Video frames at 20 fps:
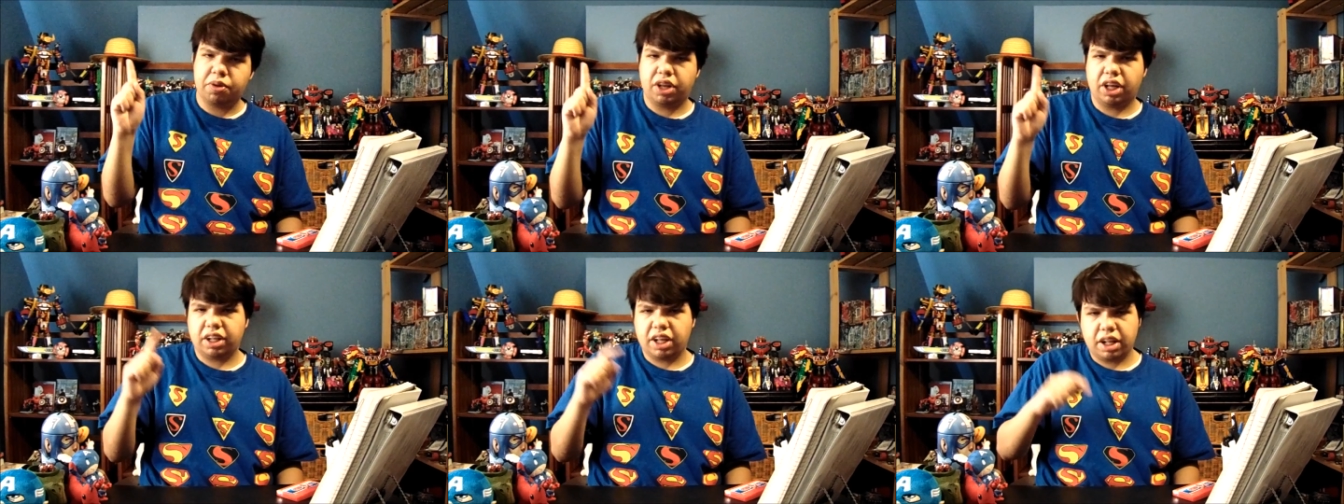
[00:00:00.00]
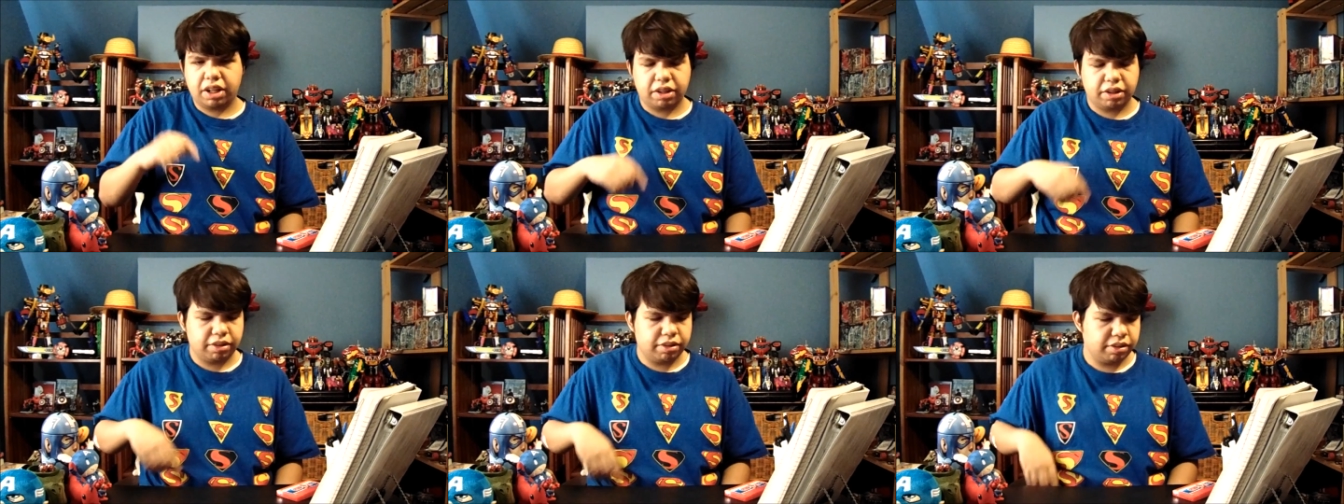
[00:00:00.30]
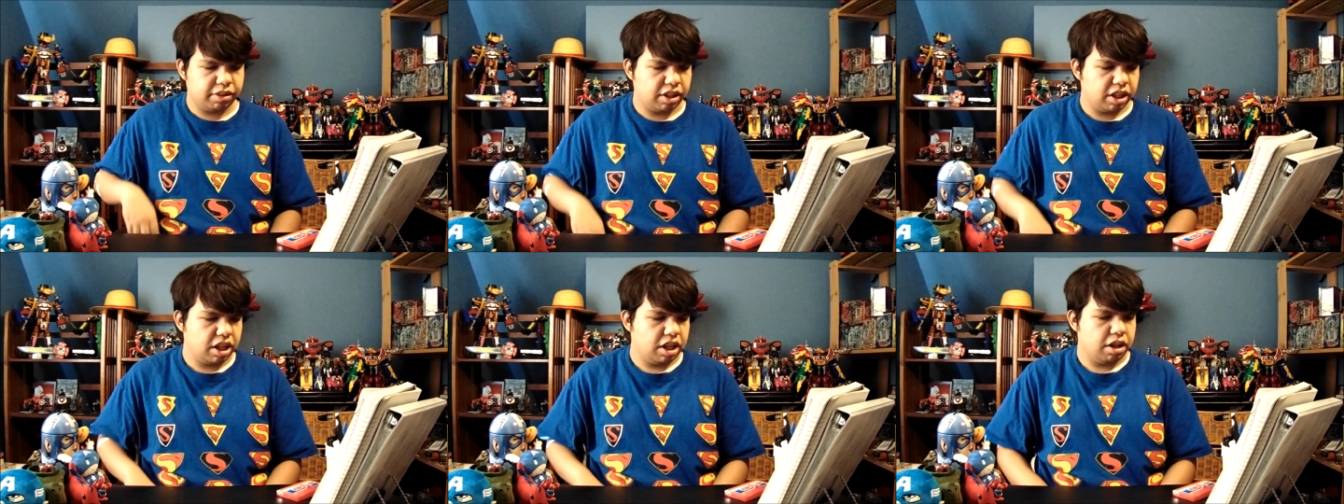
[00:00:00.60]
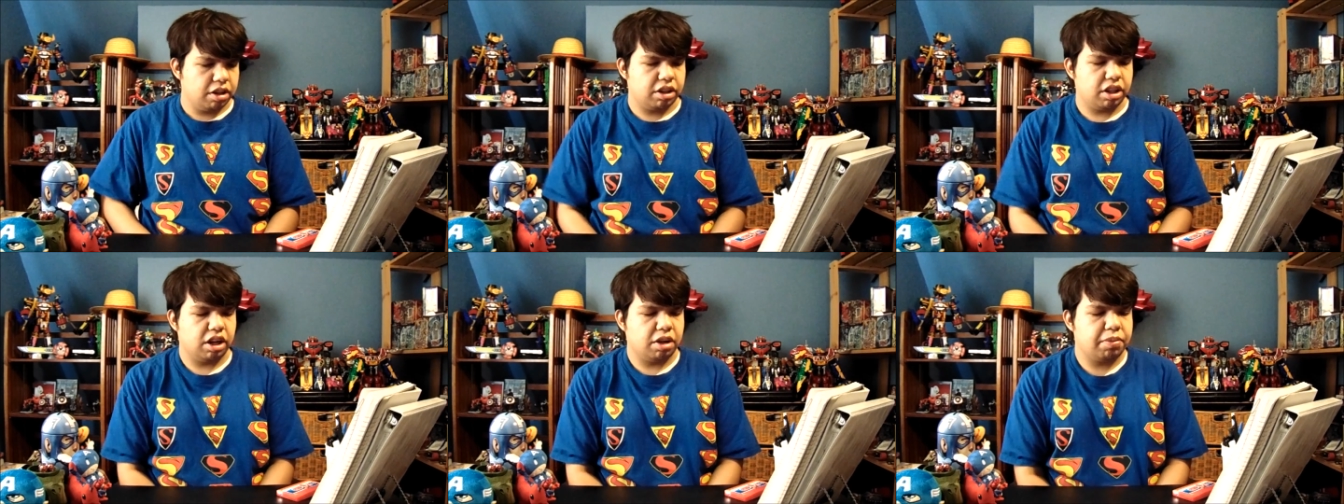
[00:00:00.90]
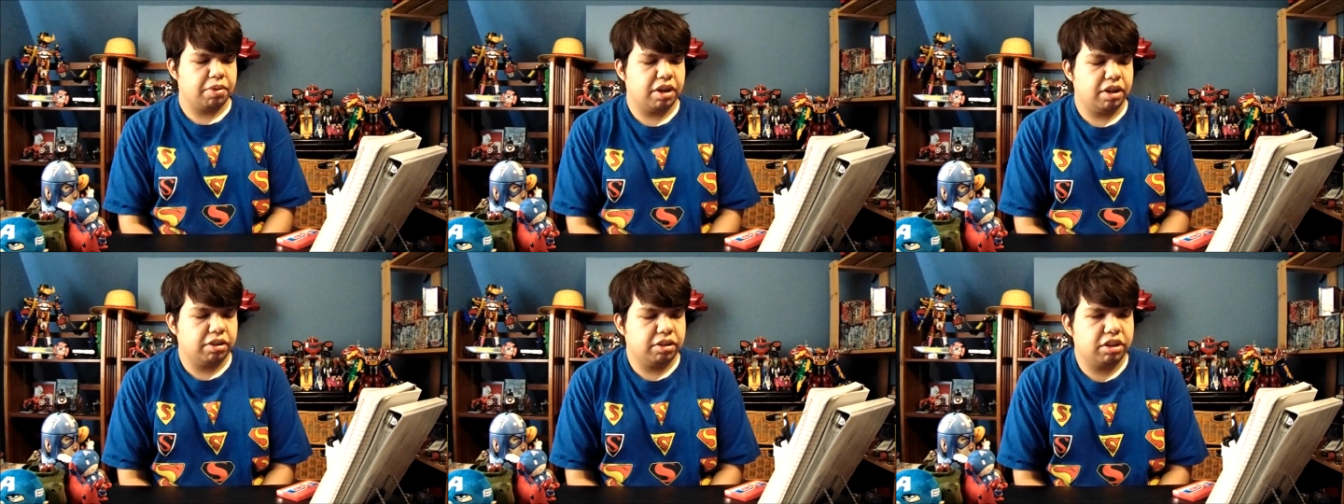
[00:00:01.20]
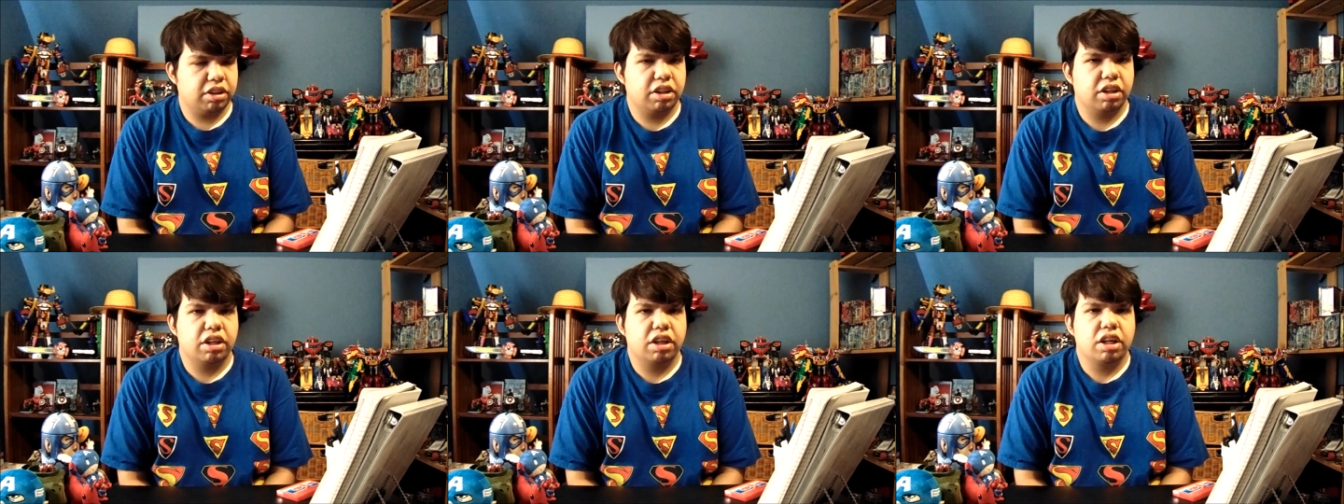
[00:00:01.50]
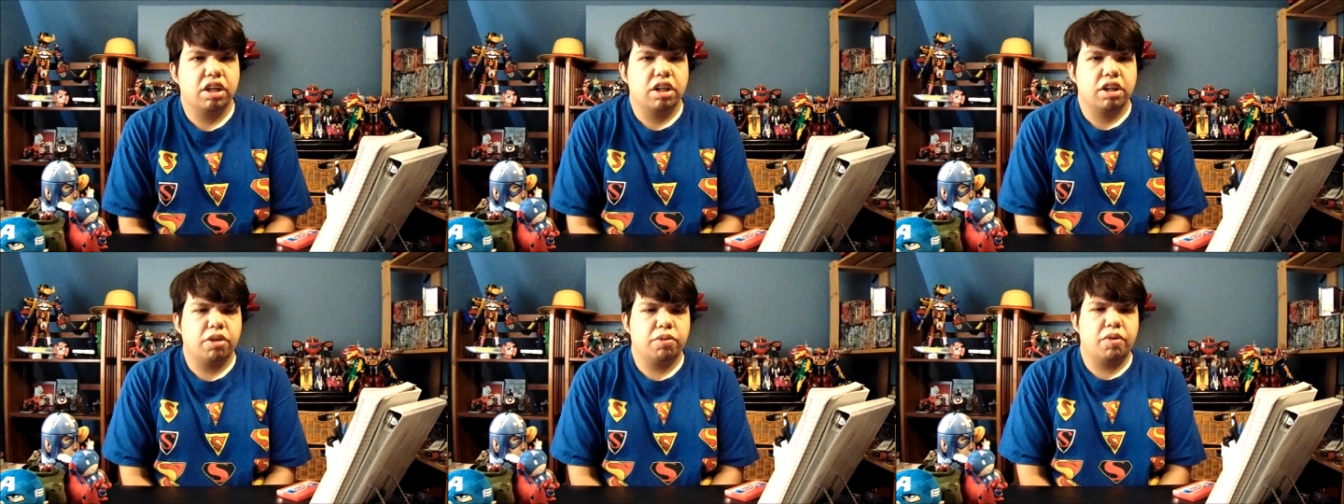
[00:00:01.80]
You like that? Talk about
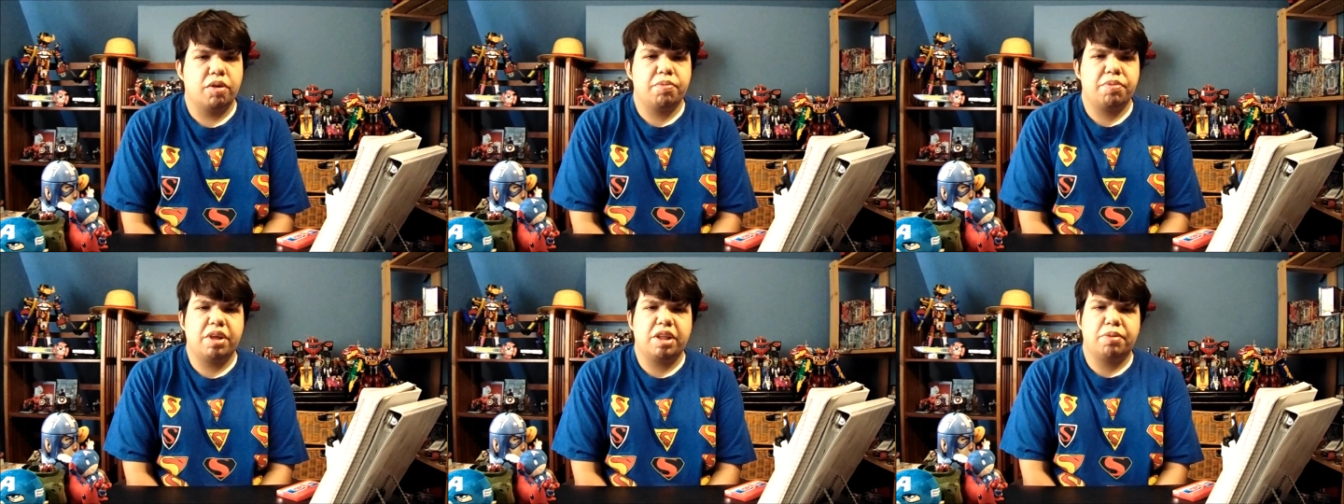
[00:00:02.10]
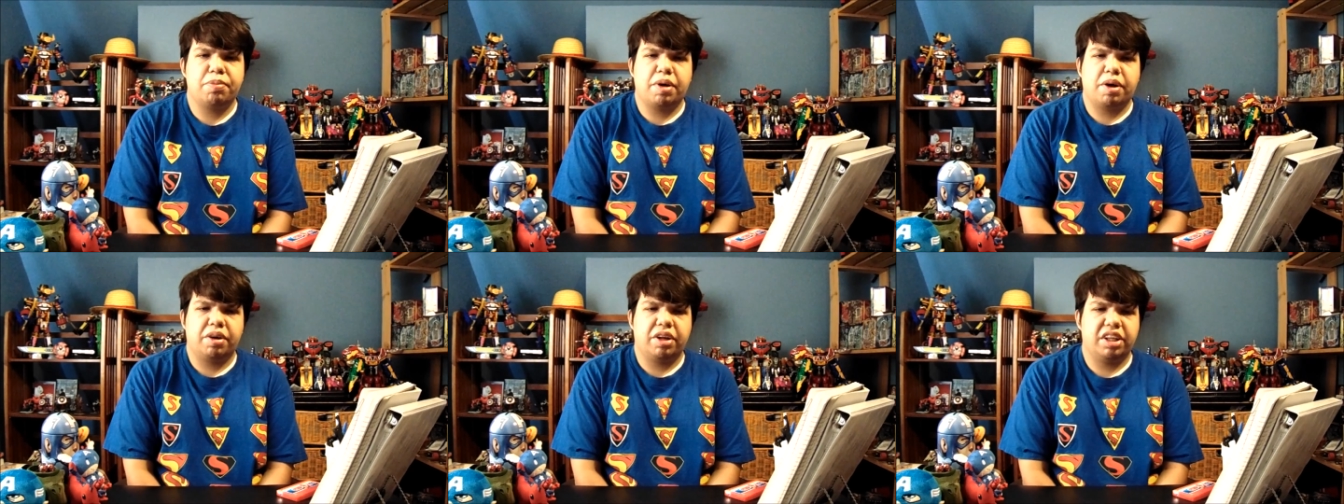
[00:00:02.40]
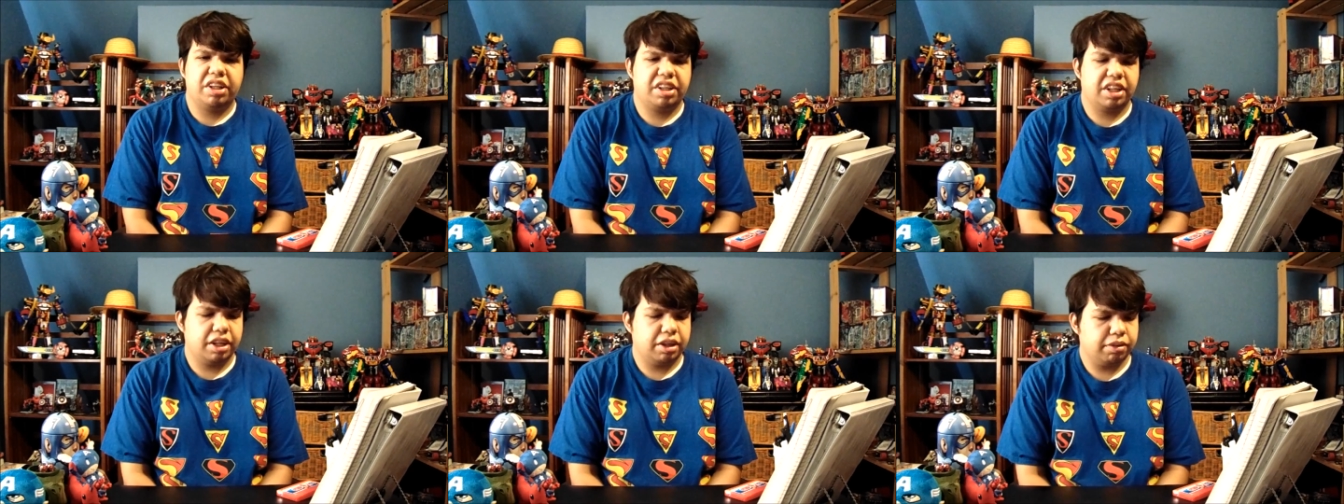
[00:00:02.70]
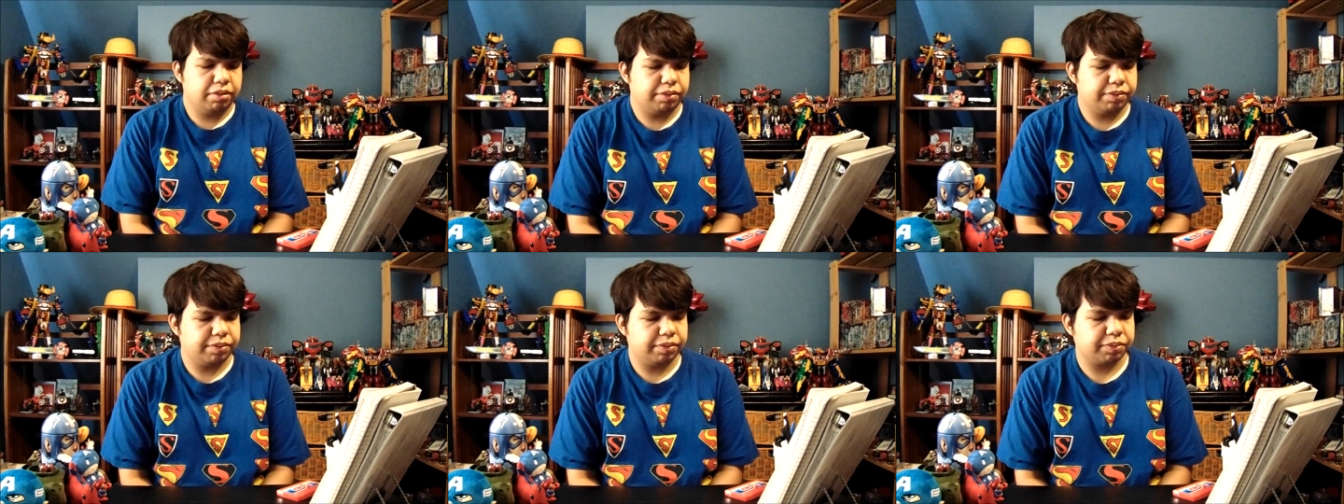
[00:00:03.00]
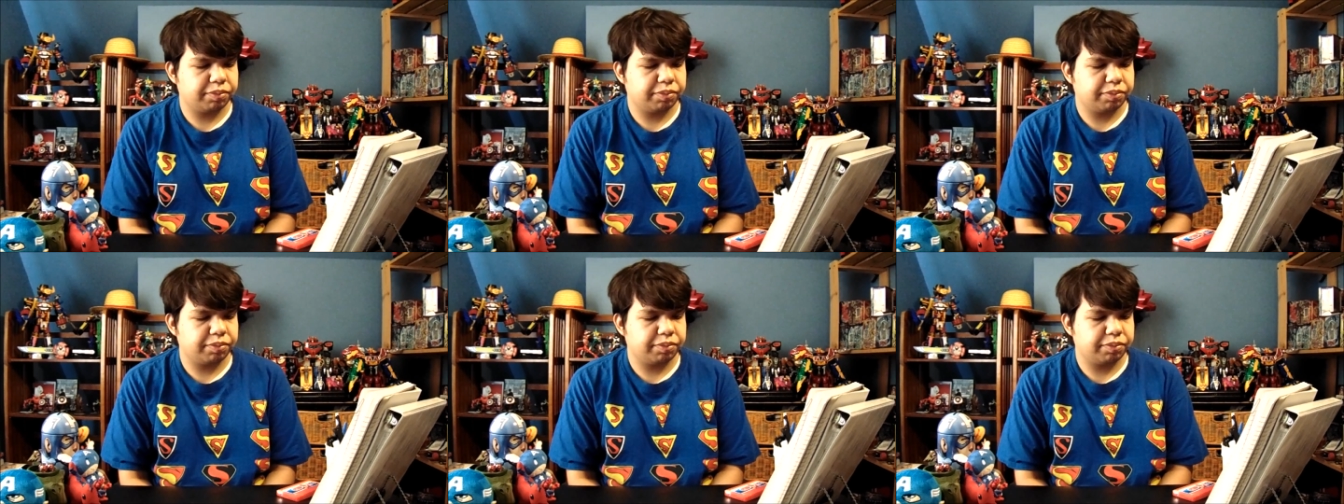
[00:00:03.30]
the One Piece bounties now.